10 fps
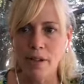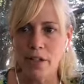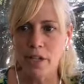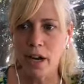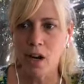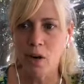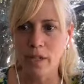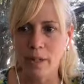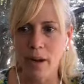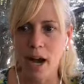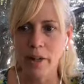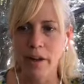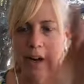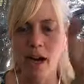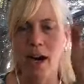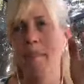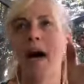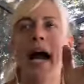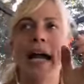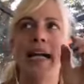So some other
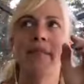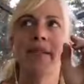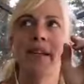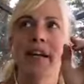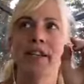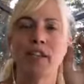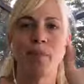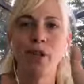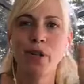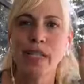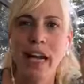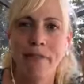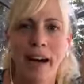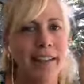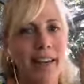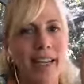items, there's some new stuff out there.